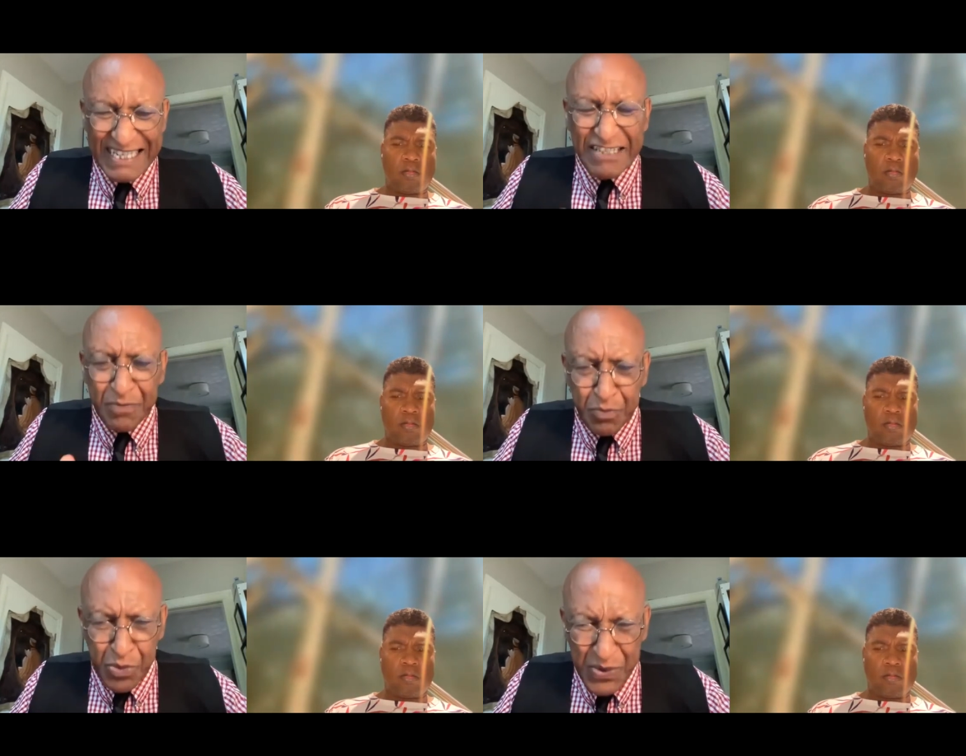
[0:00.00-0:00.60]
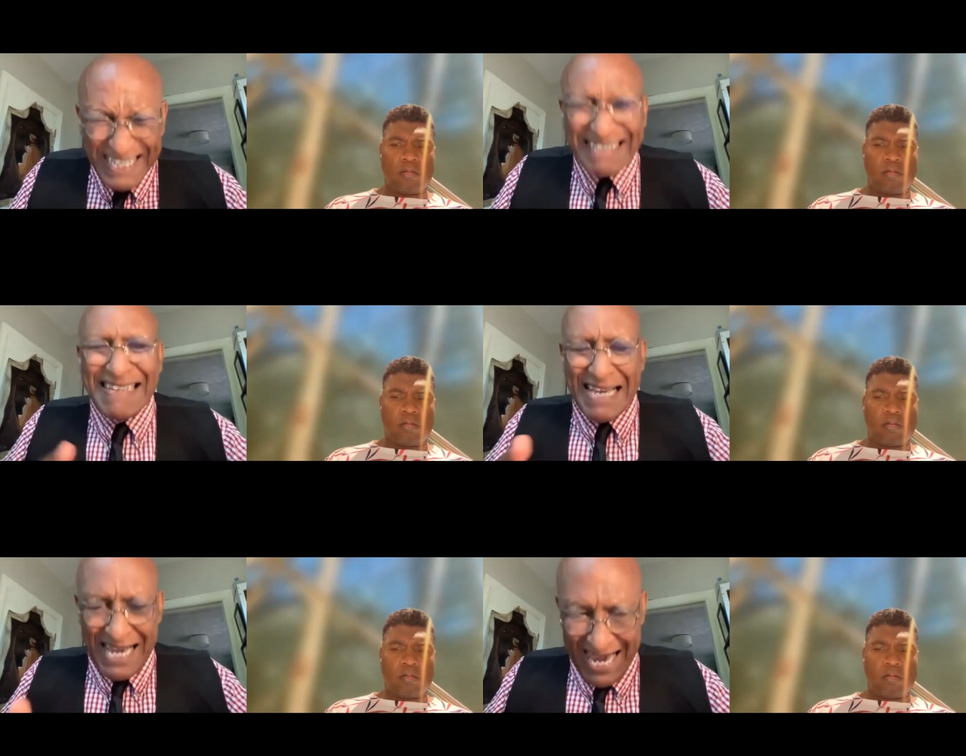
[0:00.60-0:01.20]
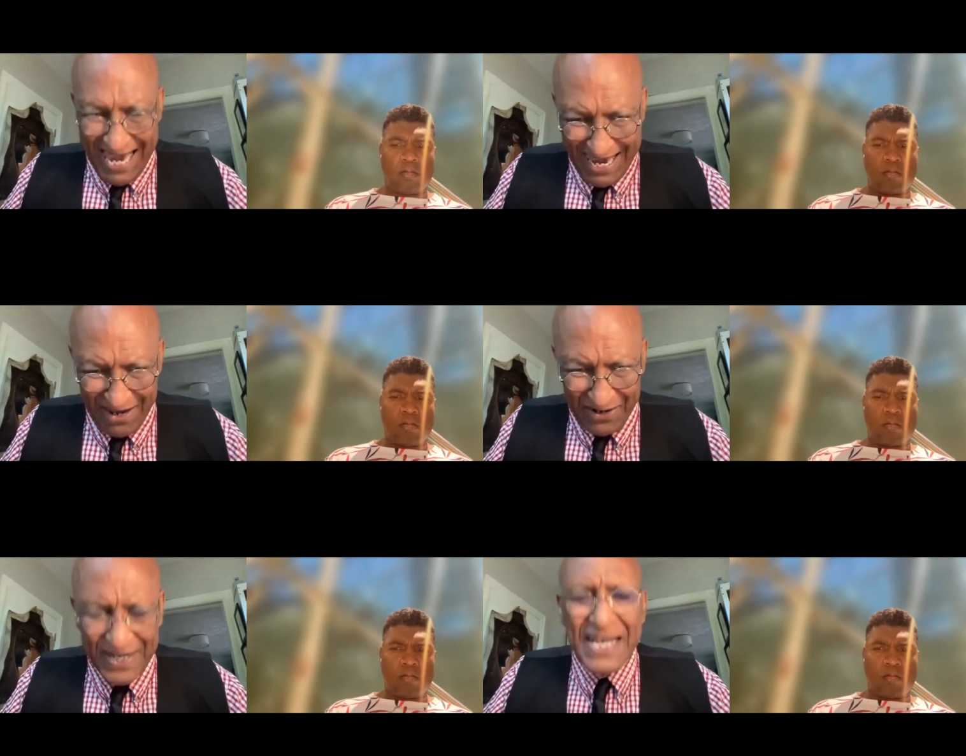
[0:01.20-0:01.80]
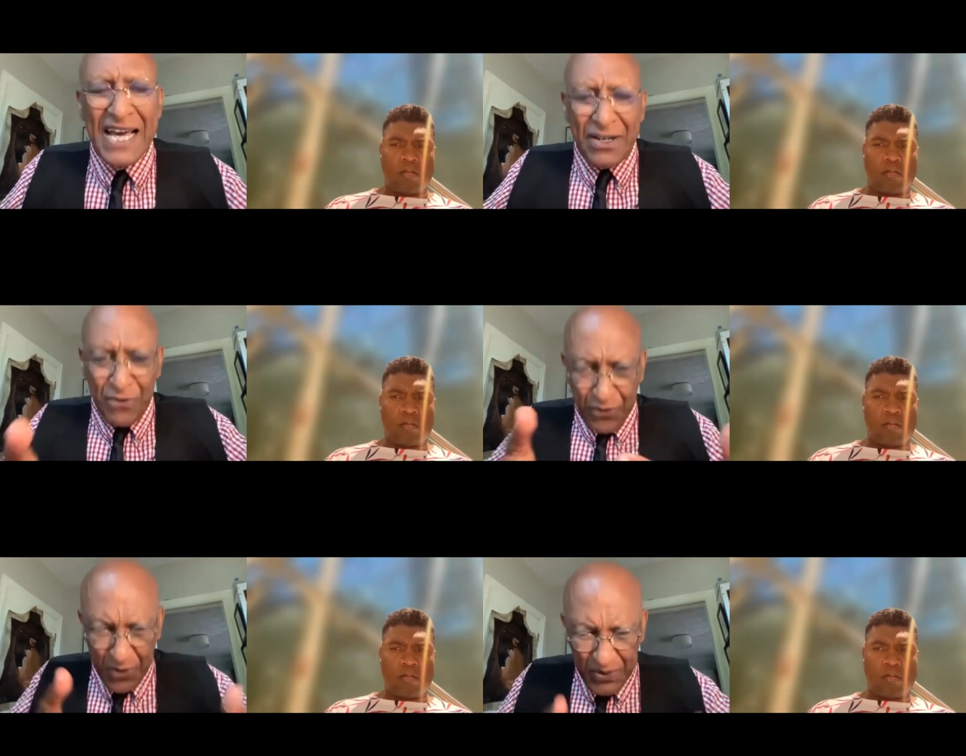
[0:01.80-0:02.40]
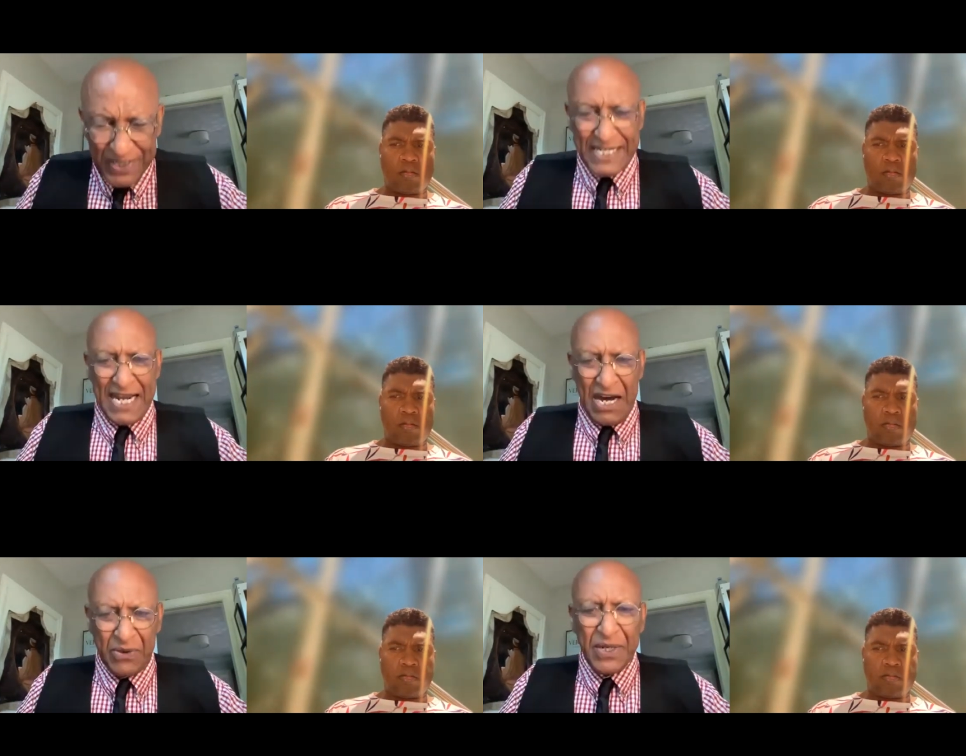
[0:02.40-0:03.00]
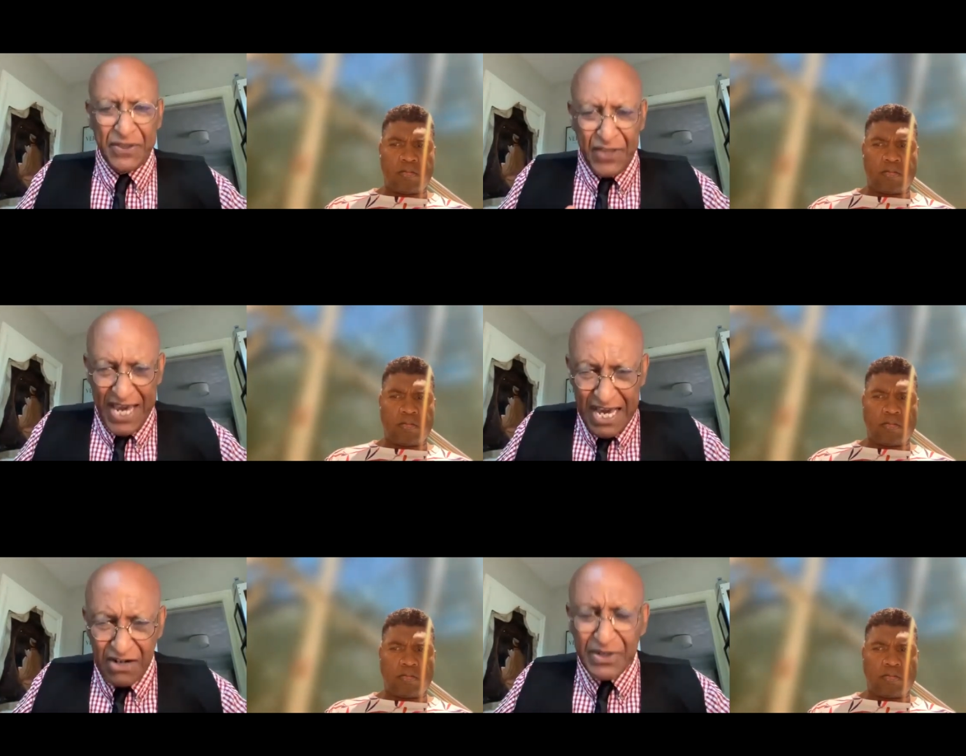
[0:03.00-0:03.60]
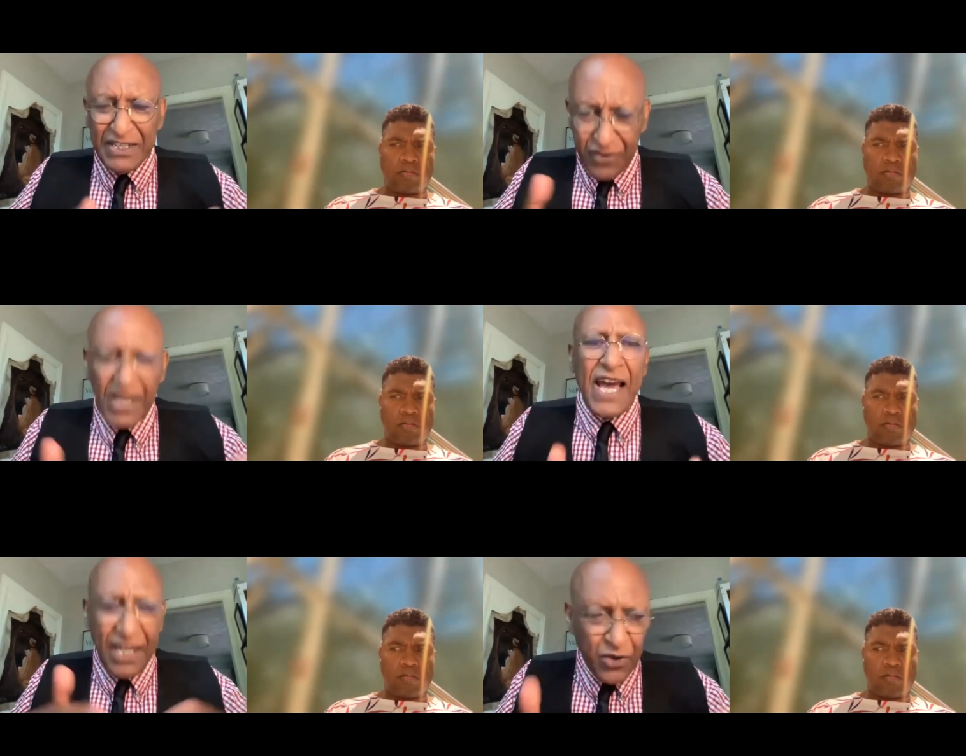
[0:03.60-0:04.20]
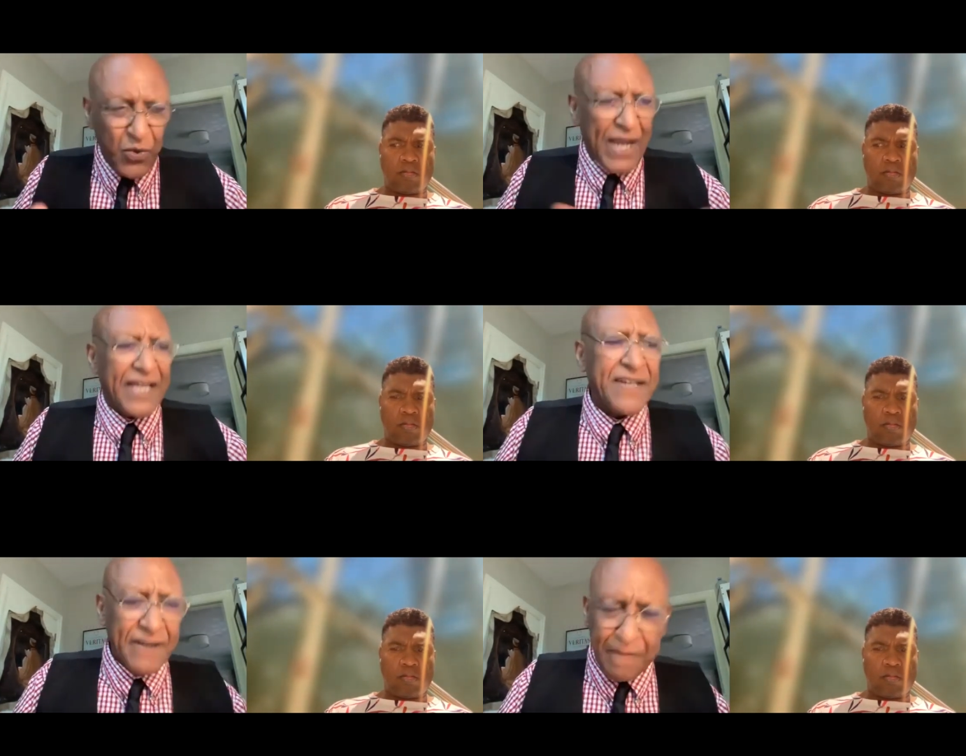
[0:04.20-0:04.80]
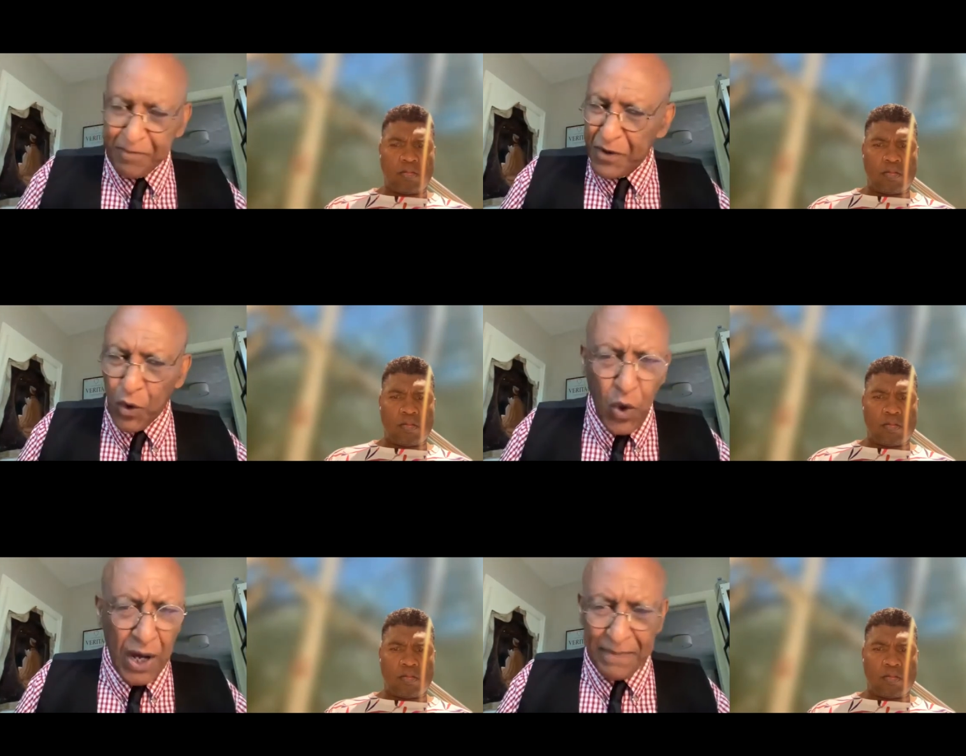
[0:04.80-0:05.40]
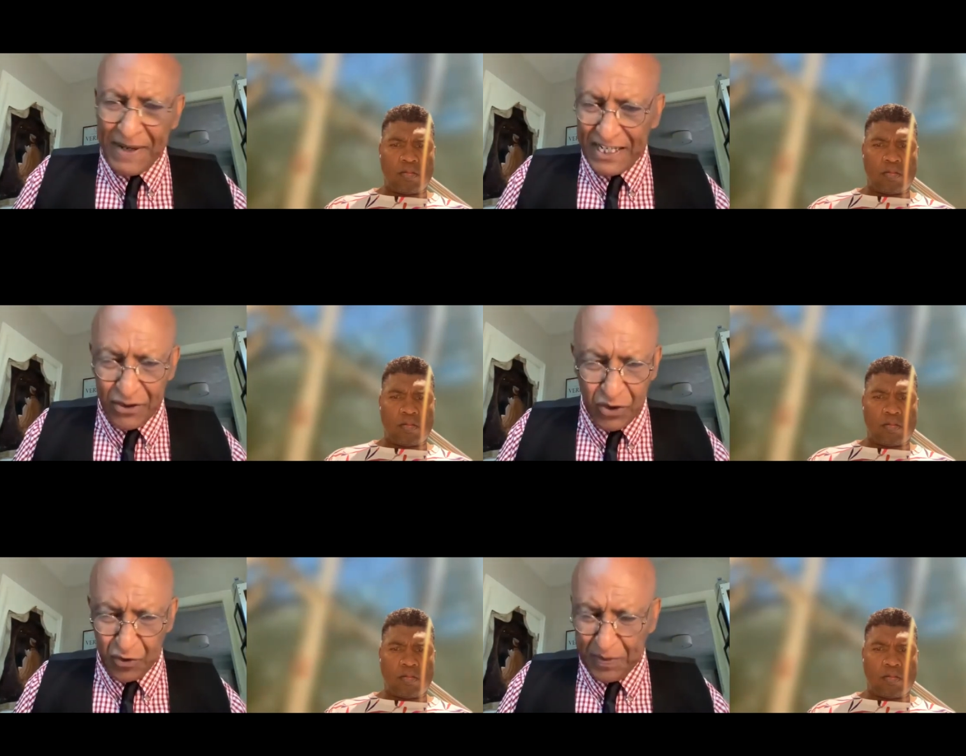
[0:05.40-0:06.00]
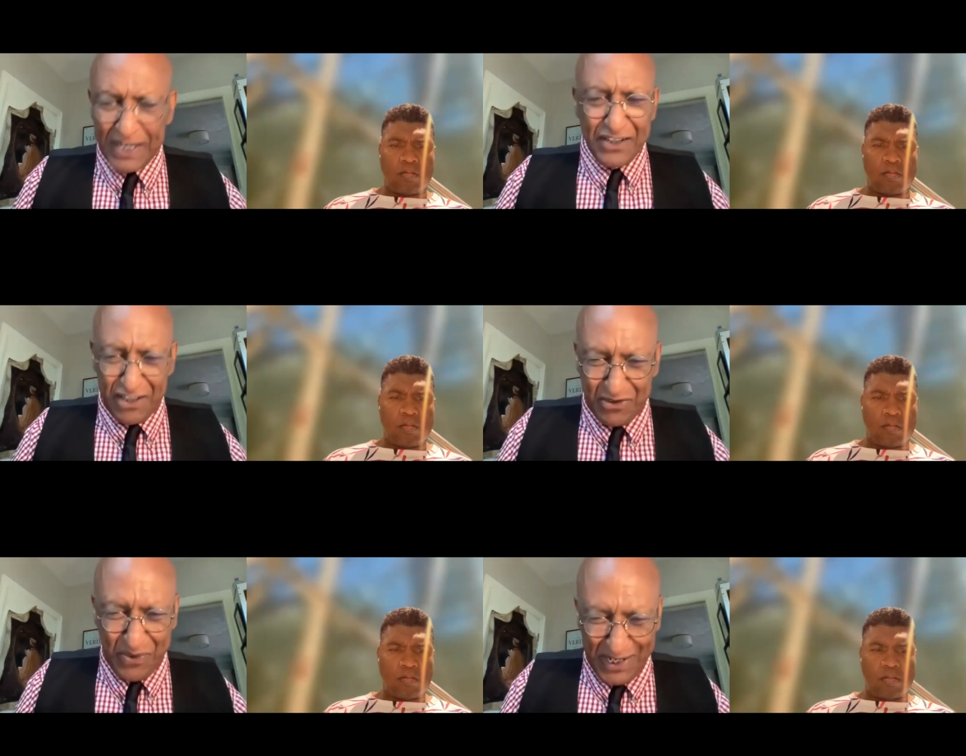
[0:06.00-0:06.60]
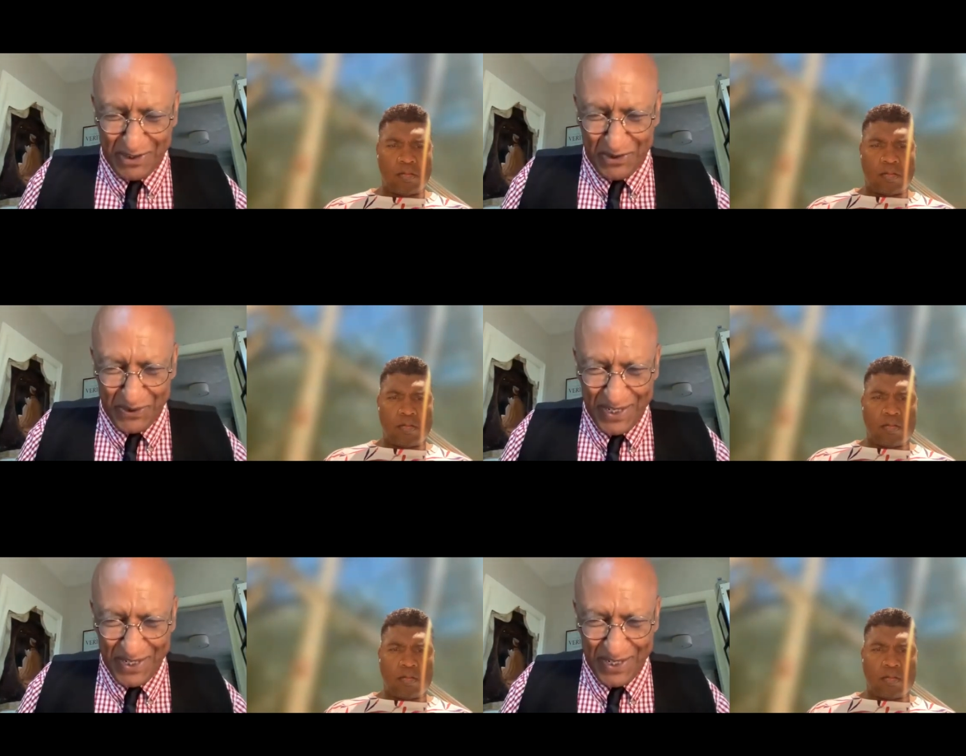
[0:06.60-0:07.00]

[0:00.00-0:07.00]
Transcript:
Speaker 1: is breathing air, and through it now, the air is anyway. And um, who am I to speak this way to?